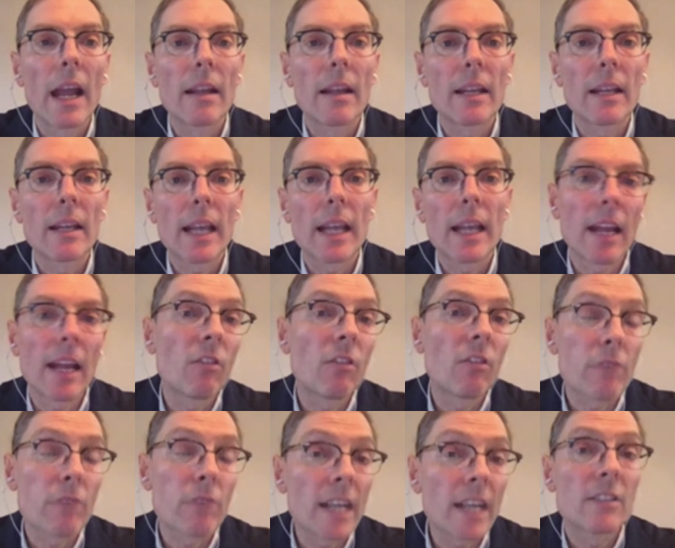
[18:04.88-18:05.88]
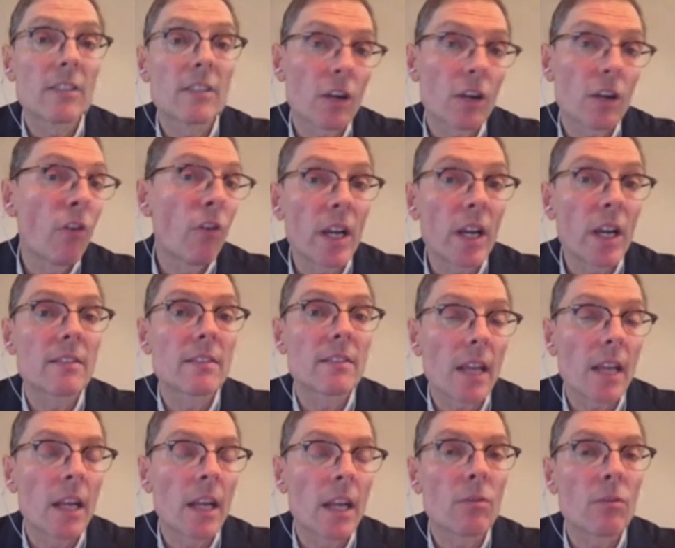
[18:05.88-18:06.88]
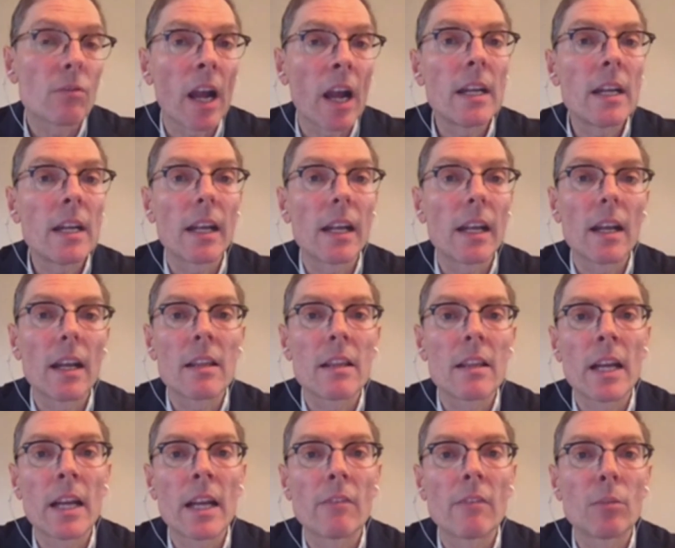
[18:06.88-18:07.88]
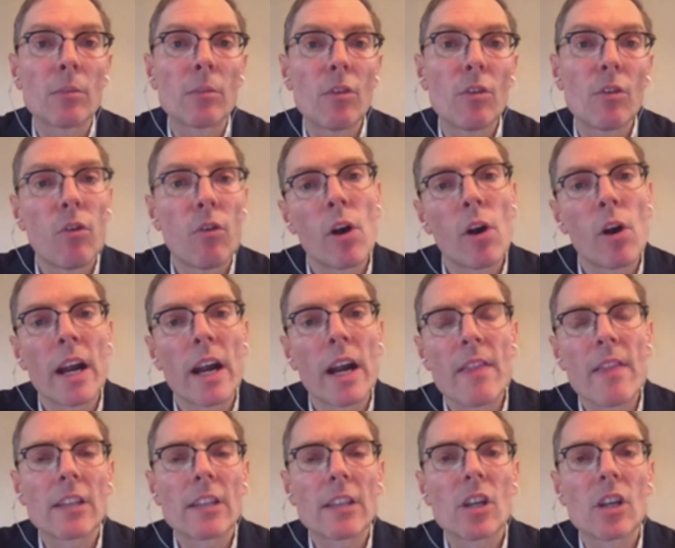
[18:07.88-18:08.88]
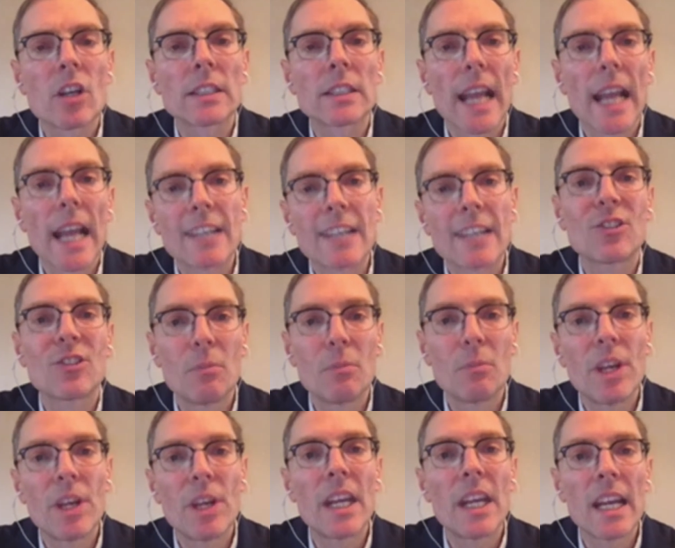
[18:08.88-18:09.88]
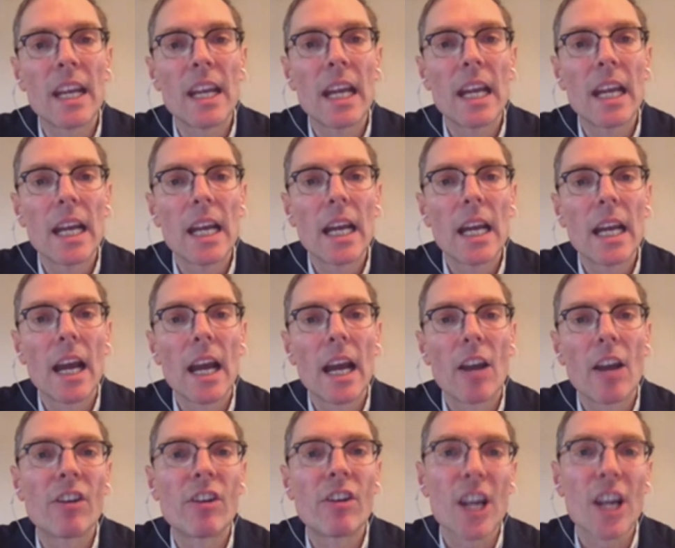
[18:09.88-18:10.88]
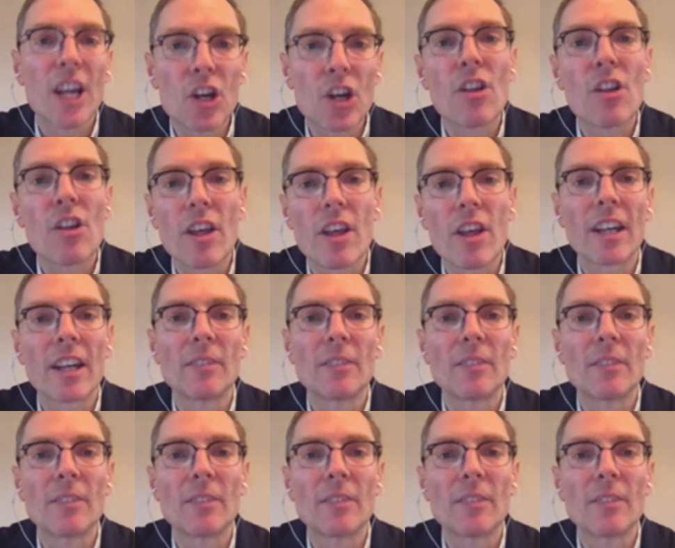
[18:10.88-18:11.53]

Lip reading: can raise their voice in writing than ever before. And that just has to be a very good thing.